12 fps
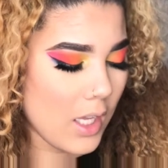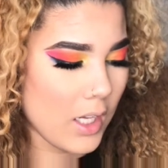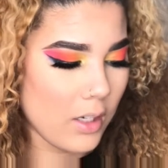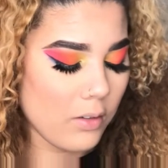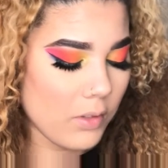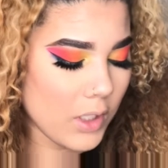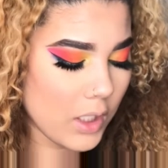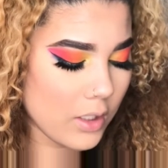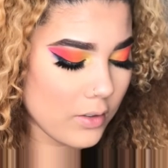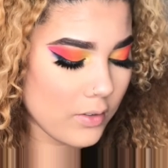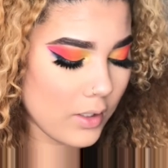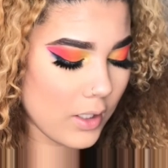And I don't really
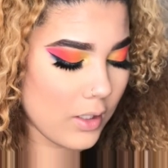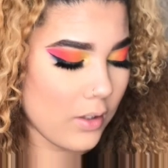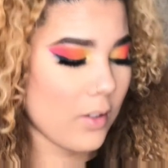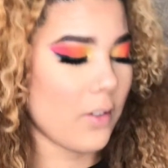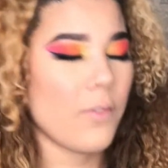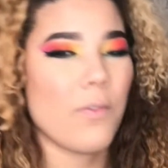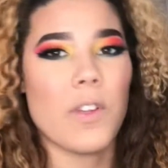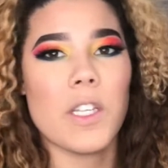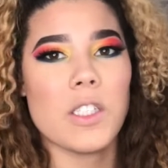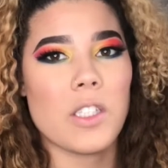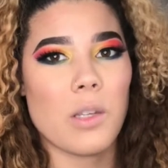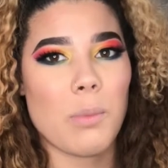understand this
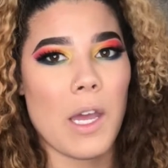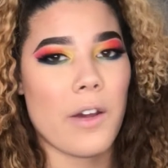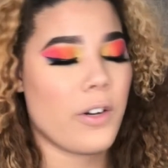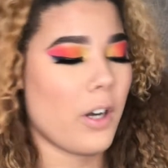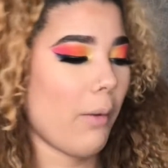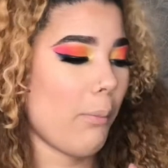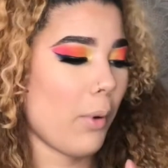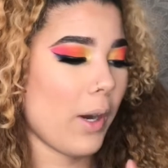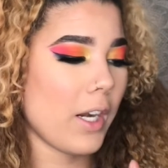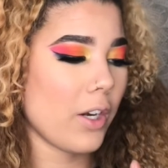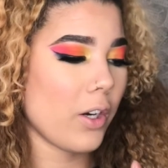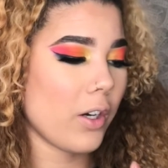finishing powder and
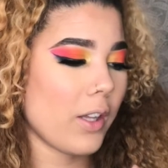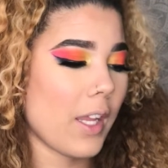brightener.